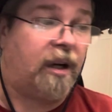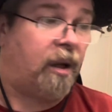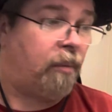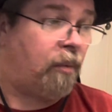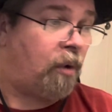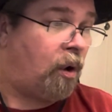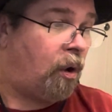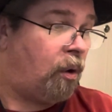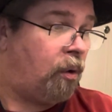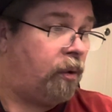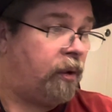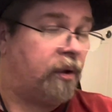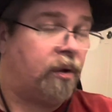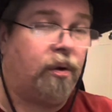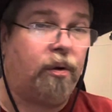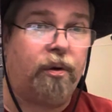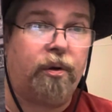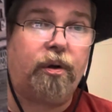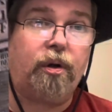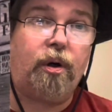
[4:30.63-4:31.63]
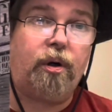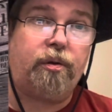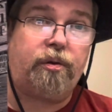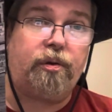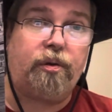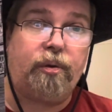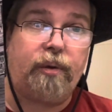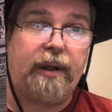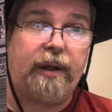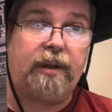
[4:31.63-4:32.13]
I'm only going to go
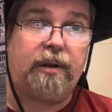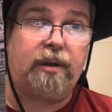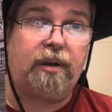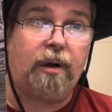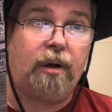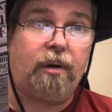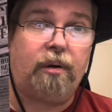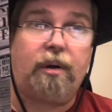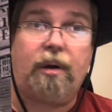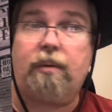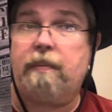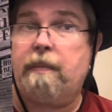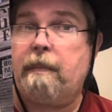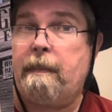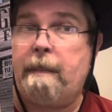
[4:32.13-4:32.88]
to Indiegogo.